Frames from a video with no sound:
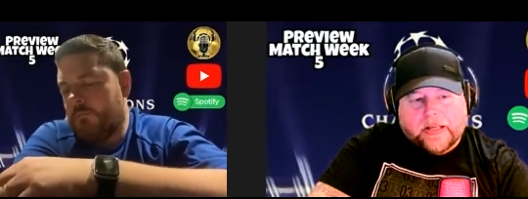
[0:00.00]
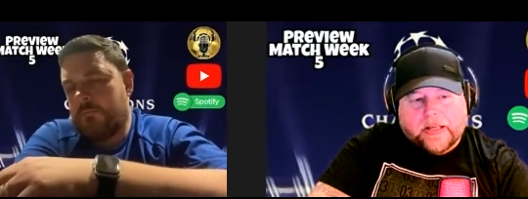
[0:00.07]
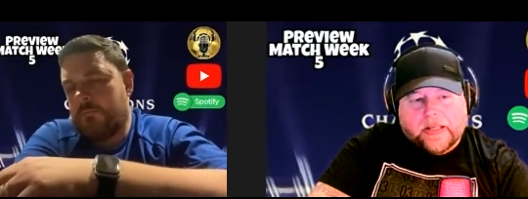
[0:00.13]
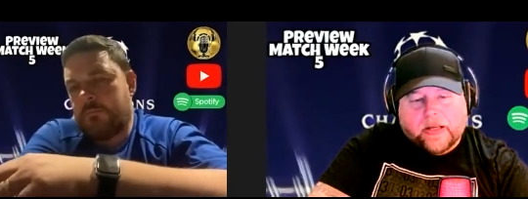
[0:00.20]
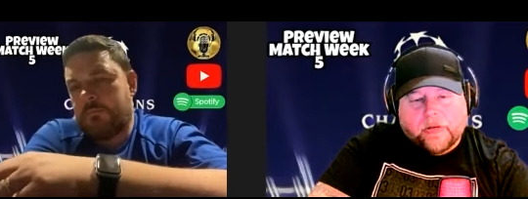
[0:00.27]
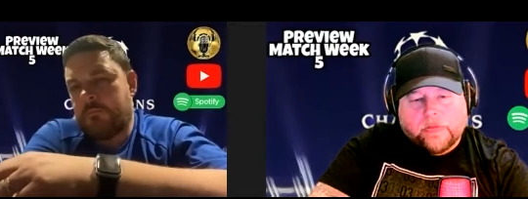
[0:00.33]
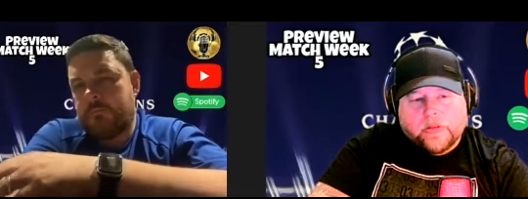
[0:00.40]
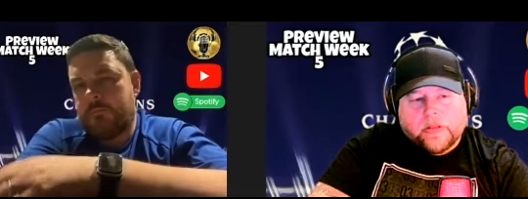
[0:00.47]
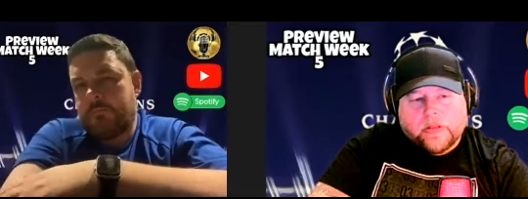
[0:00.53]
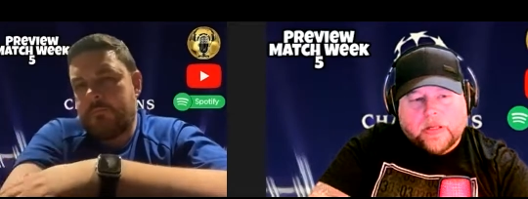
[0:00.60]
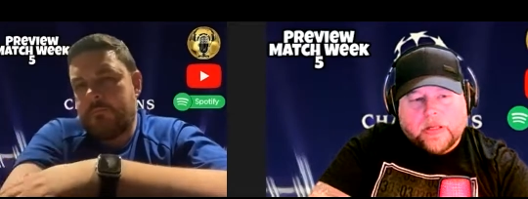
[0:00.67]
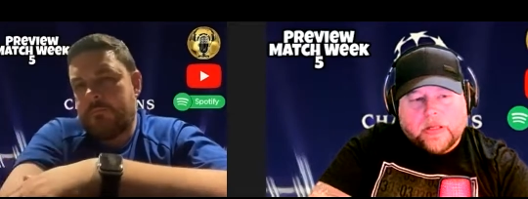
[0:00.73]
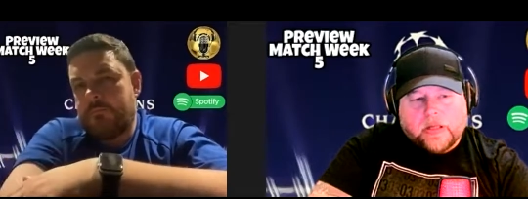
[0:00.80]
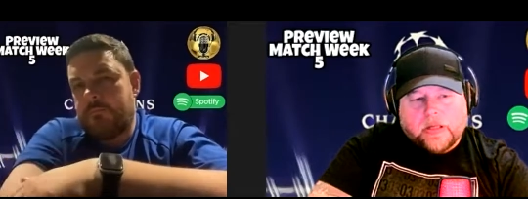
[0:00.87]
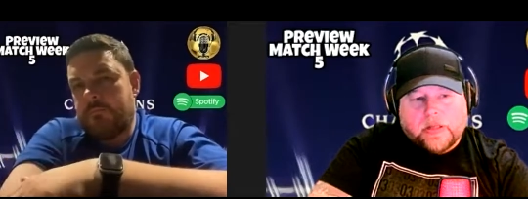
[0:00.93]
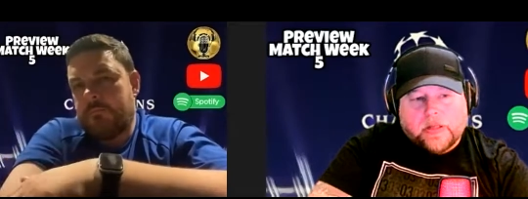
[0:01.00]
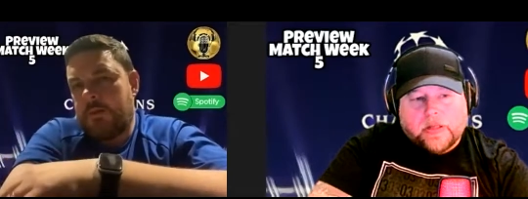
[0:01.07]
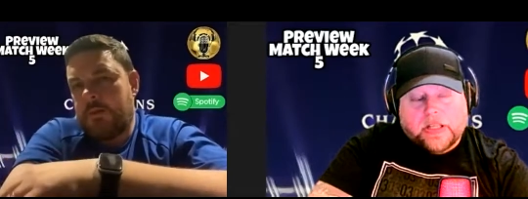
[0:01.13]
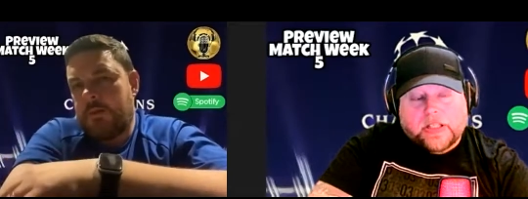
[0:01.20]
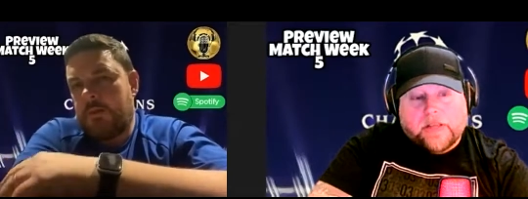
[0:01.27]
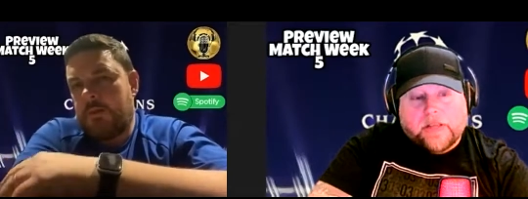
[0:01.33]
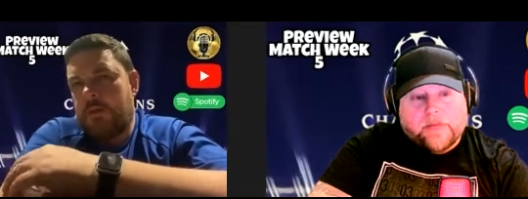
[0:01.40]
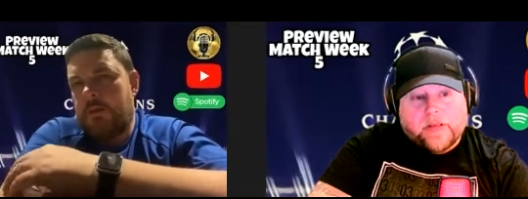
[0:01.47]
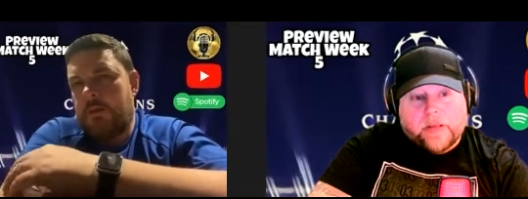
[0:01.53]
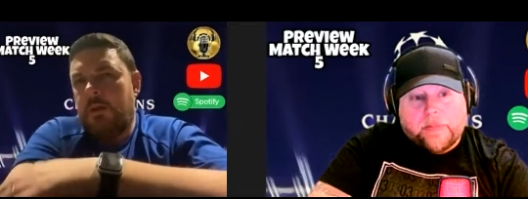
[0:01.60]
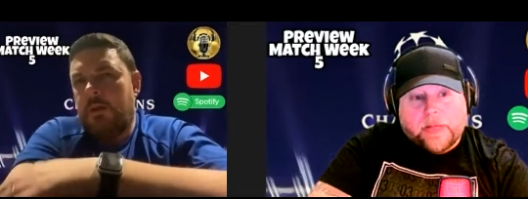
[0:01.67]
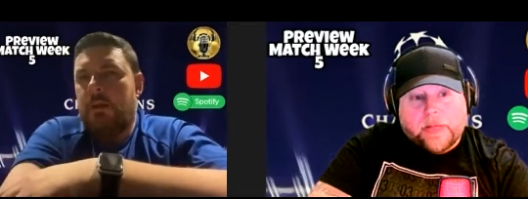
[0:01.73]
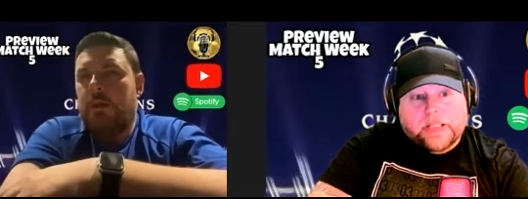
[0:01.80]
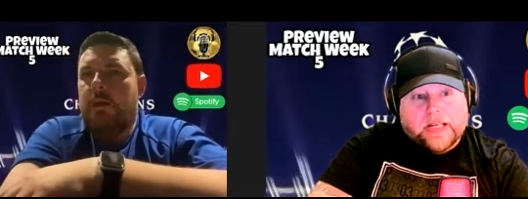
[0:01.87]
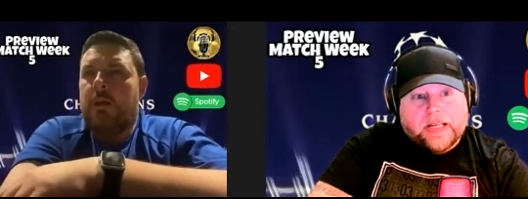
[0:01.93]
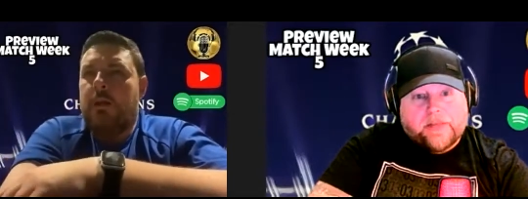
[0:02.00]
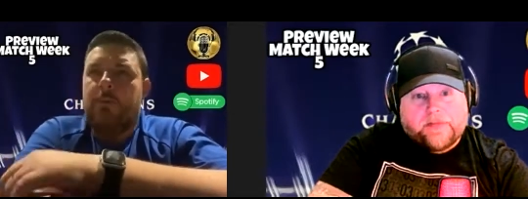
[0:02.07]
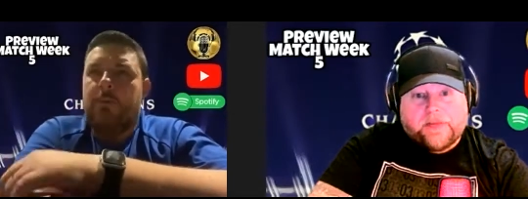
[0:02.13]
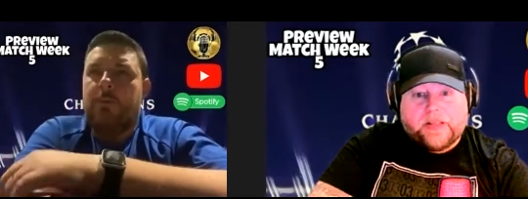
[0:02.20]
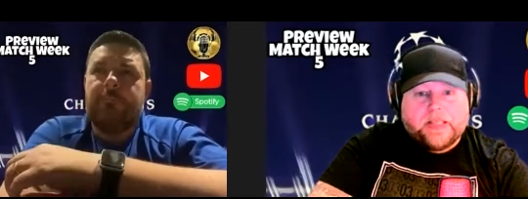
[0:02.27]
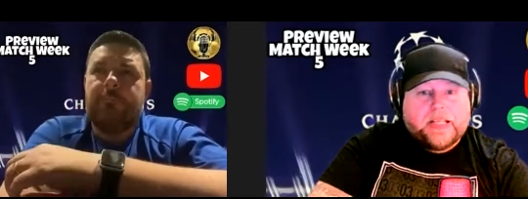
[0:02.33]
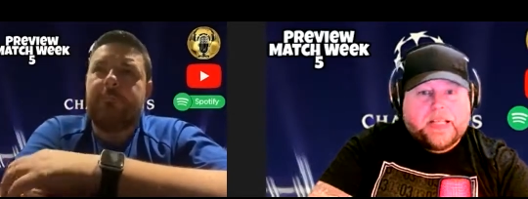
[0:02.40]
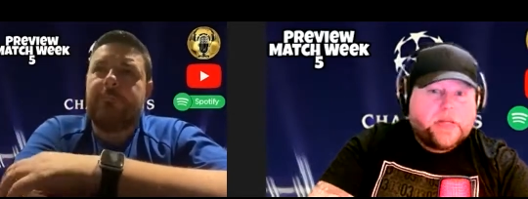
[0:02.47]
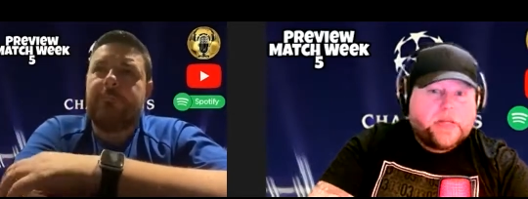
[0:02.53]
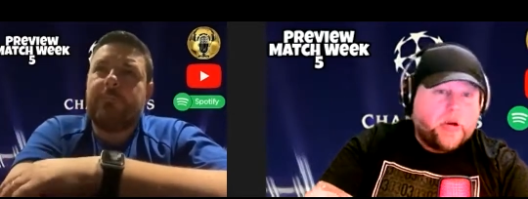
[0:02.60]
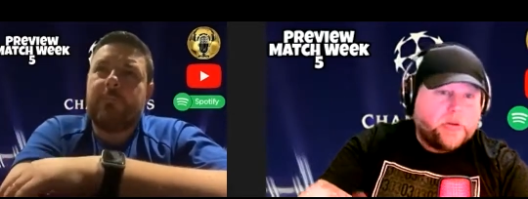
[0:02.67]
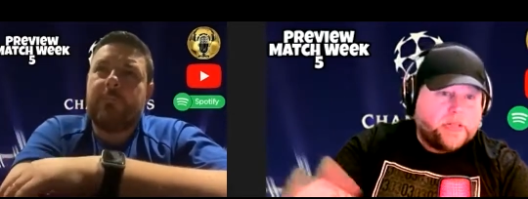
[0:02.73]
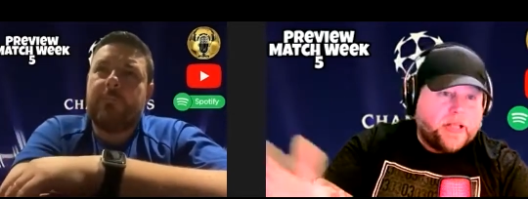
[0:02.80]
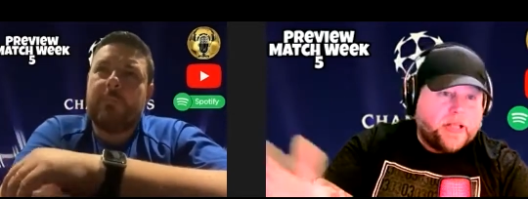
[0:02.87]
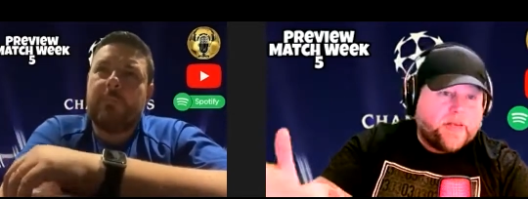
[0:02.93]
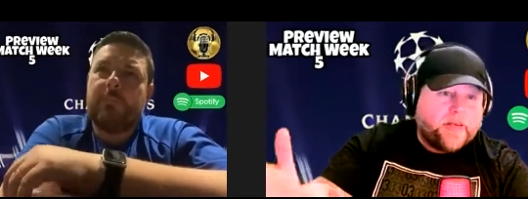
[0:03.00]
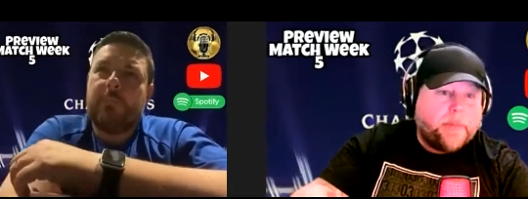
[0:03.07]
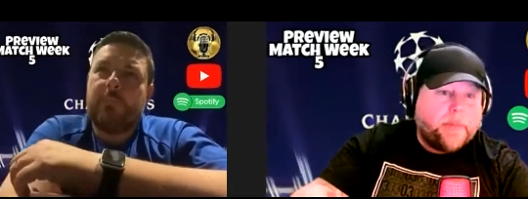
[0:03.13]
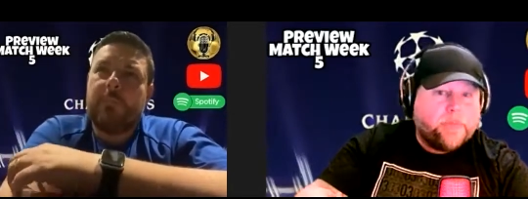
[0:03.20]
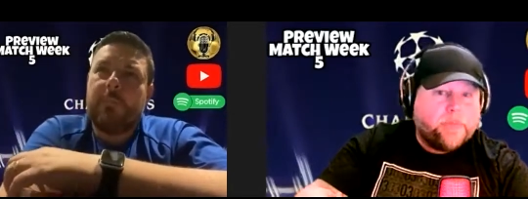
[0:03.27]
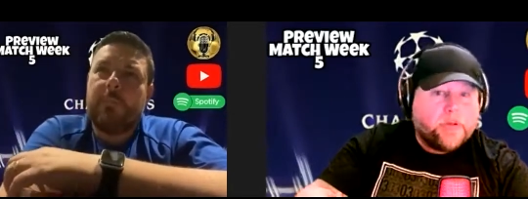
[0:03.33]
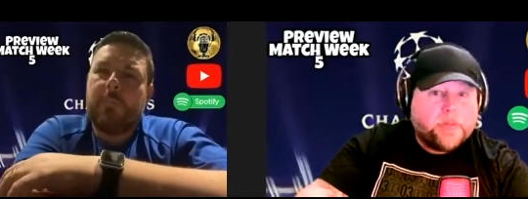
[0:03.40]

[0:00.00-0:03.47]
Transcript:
Speaker 1: You know, imagine if imagine if now I know it never happened,